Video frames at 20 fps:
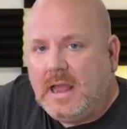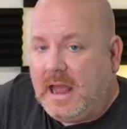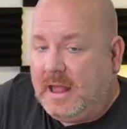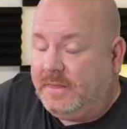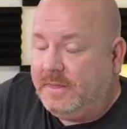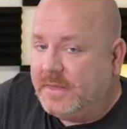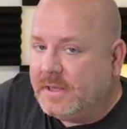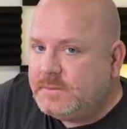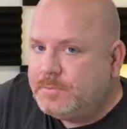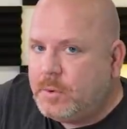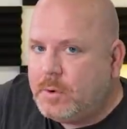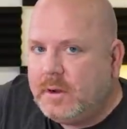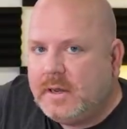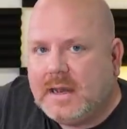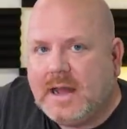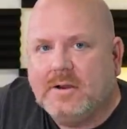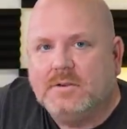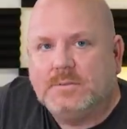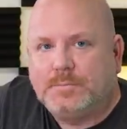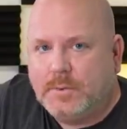At this
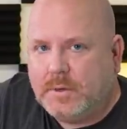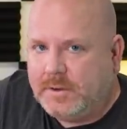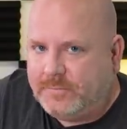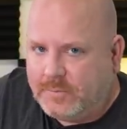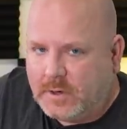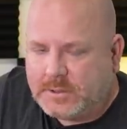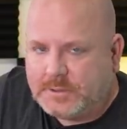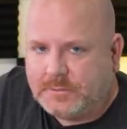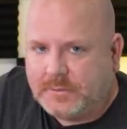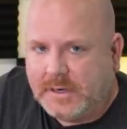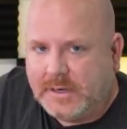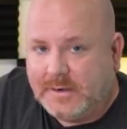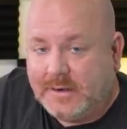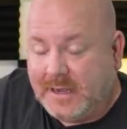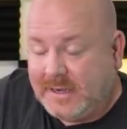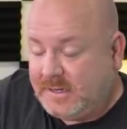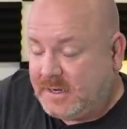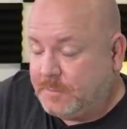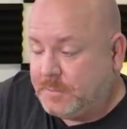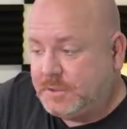point, I was pretty frustrated.
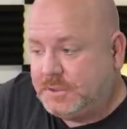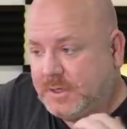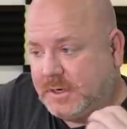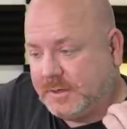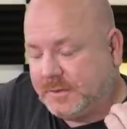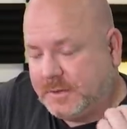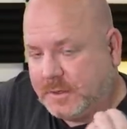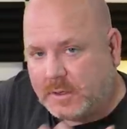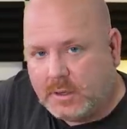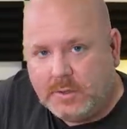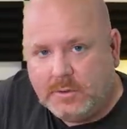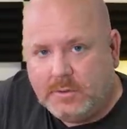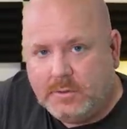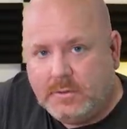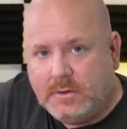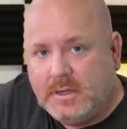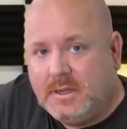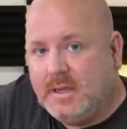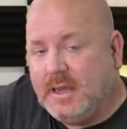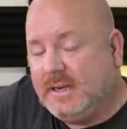I double checked the
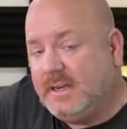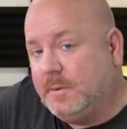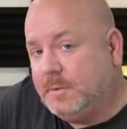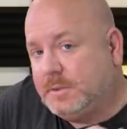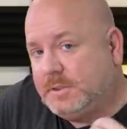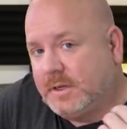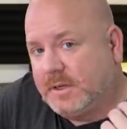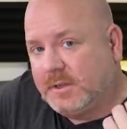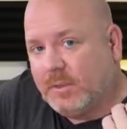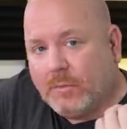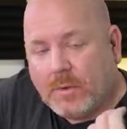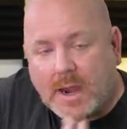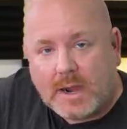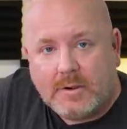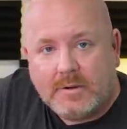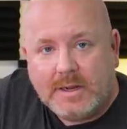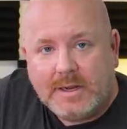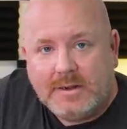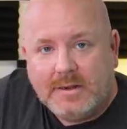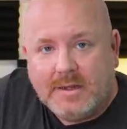code, I double checked the
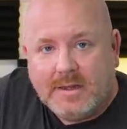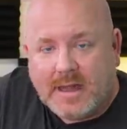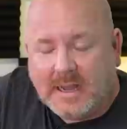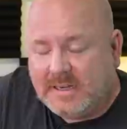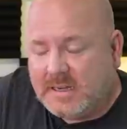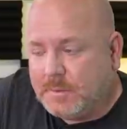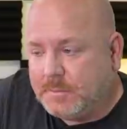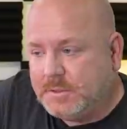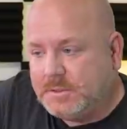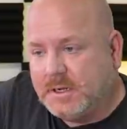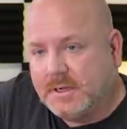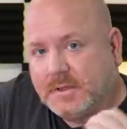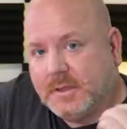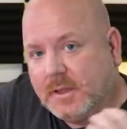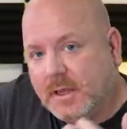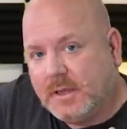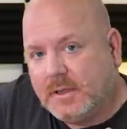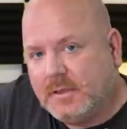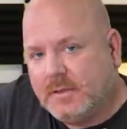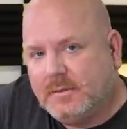wiring, I double checked
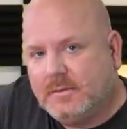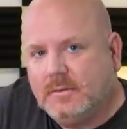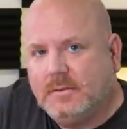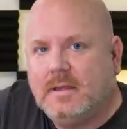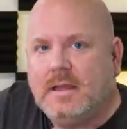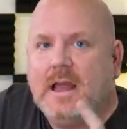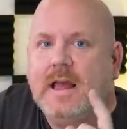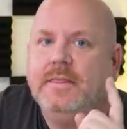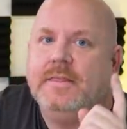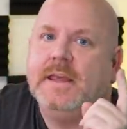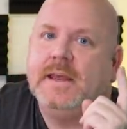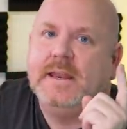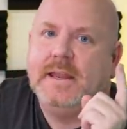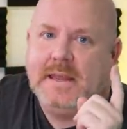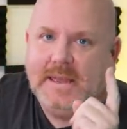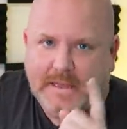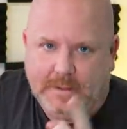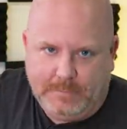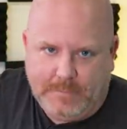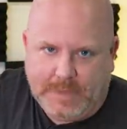the, and then
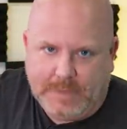it hit